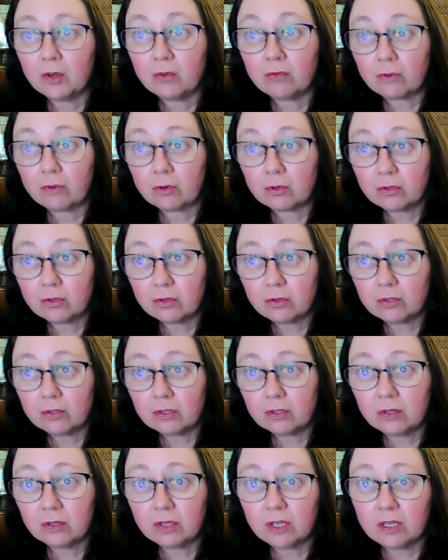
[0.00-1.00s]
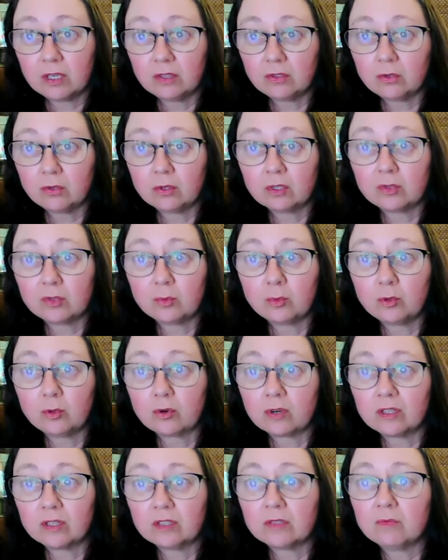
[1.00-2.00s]
For those looking to explore
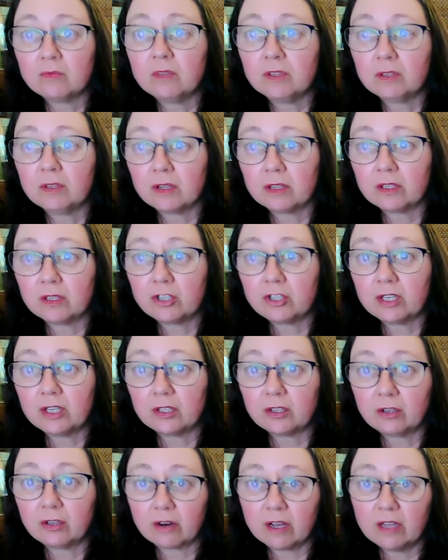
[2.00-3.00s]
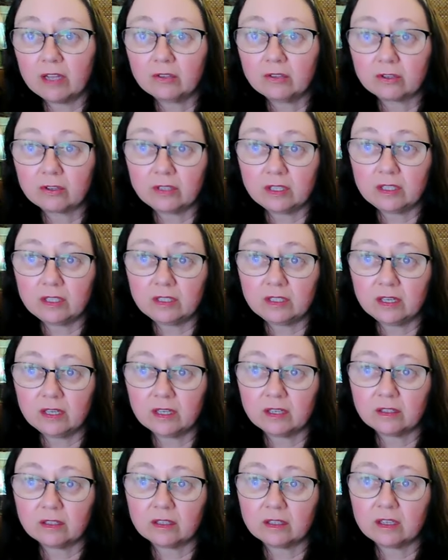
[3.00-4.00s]
his mythology in greater detail,